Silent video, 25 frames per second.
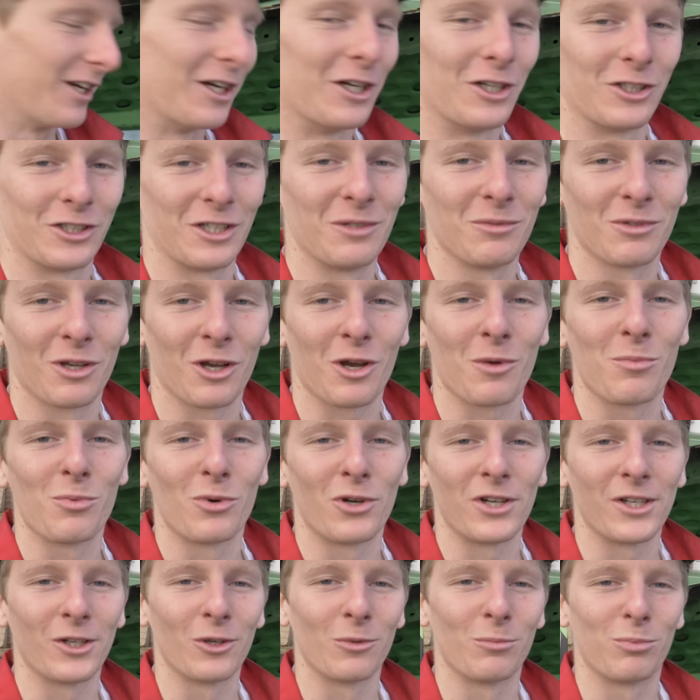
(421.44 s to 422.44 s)
seems like a
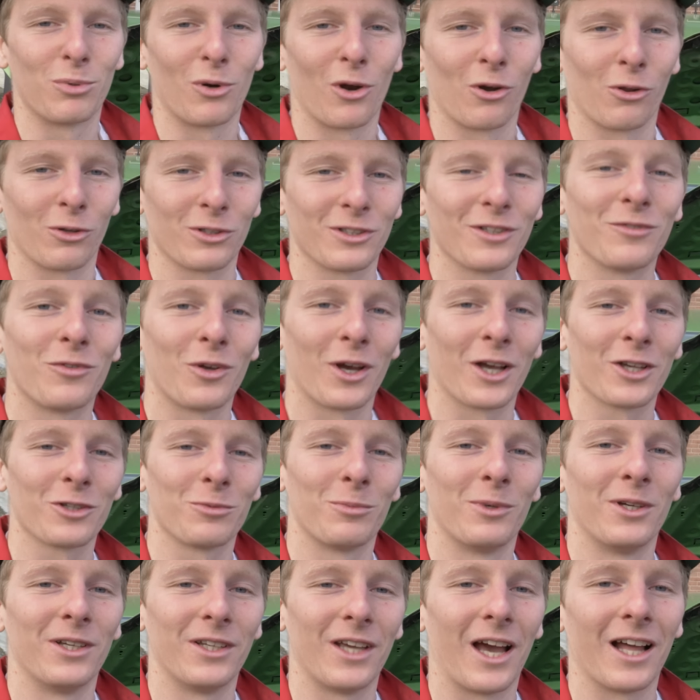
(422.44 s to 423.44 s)
pretty good product if you ask
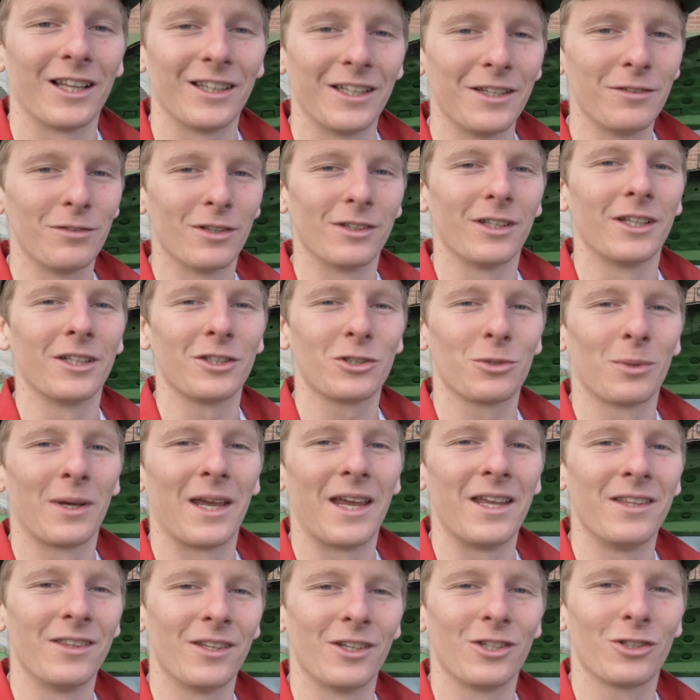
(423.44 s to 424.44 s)
me. I'll leave the link to it
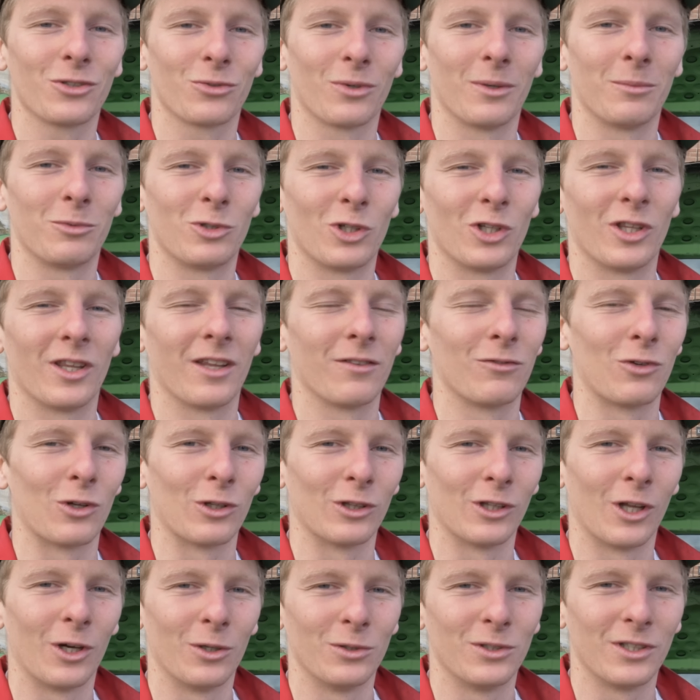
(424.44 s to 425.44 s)
in the description. They've got
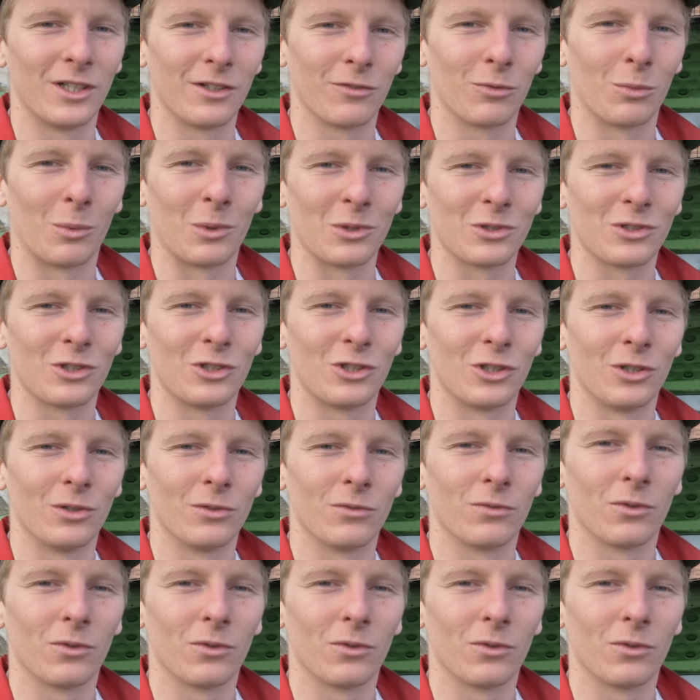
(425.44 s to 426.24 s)
loads of different ones to choose